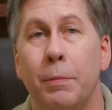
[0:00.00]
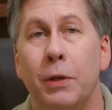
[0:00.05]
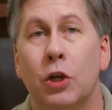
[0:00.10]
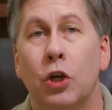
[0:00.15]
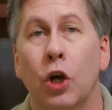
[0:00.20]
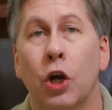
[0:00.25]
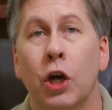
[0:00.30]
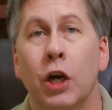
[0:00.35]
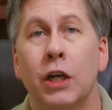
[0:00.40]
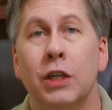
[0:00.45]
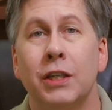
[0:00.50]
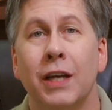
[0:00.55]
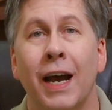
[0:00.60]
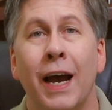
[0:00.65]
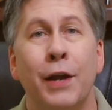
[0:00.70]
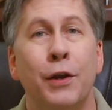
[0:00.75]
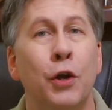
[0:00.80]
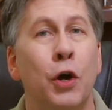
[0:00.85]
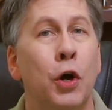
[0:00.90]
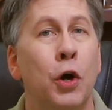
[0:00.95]
because
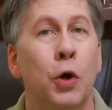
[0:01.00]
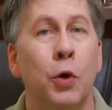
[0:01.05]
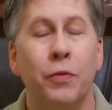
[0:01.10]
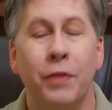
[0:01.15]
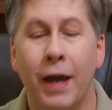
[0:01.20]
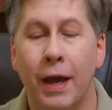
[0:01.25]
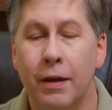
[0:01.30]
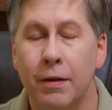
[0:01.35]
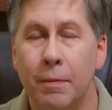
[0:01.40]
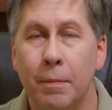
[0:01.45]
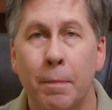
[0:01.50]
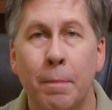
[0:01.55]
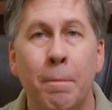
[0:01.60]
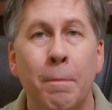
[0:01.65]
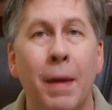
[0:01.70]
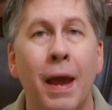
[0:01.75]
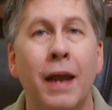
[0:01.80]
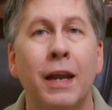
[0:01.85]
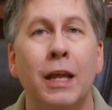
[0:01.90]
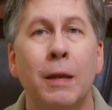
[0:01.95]
I know that
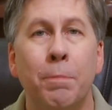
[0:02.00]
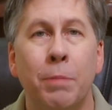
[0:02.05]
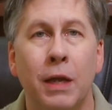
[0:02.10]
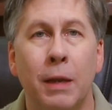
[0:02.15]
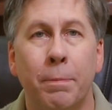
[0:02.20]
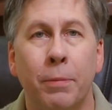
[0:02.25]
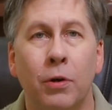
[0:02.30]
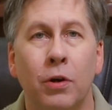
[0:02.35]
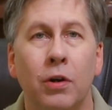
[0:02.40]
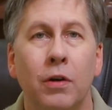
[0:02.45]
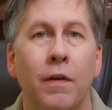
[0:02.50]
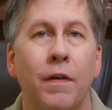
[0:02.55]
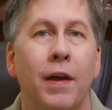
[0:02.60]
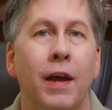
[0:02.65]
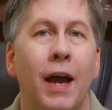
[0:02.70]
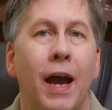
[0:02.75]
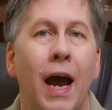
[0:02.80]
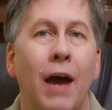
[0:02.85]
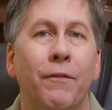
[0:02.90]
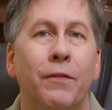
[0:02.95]
many people
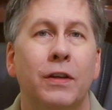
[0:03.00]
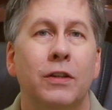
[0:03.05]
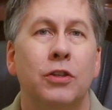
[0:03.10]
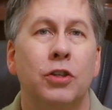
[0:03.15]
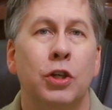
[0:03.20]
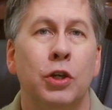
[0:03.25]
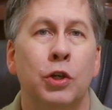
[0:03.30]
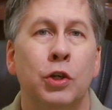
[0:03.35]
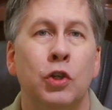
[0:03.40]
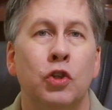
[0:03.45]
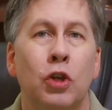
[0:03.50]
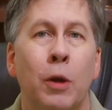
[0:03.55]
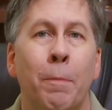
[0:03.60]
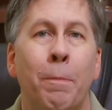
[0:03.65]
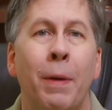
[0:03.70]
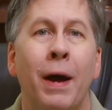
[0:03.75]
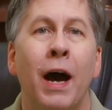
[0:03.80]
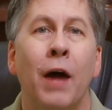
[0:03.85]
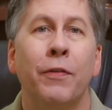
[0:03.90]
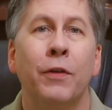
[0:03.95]
have concerns
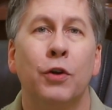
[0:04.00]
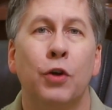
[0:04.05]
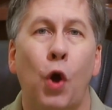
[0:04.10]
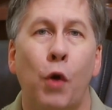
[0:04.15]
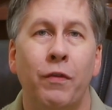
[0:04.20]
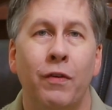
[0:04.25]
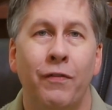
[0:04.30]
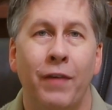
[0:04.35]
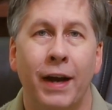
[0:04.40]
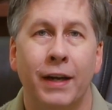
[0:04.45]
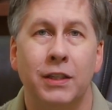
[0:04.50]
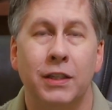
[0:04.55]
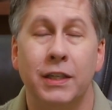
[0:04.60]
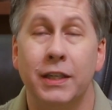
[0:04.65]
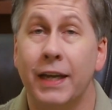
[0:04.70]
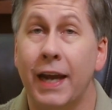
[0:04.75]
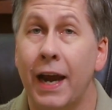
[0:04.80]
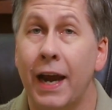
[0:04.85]
about the COVID vaccine